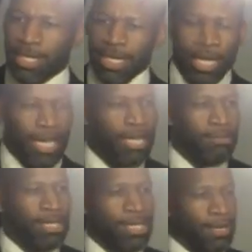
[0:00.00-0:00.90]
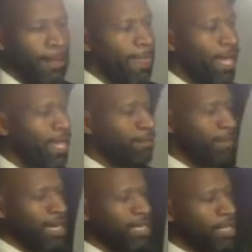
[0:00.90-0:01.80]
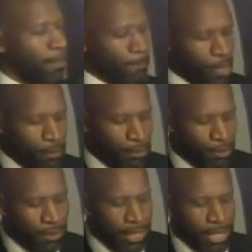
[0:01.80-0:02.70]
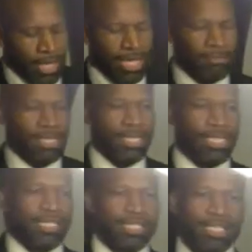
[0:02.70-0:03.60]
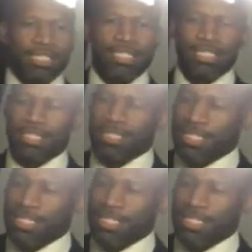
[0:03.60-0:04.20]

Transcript: I'm thankful for. And my mercy is good. Amen. And my color purple, amen, is, is, is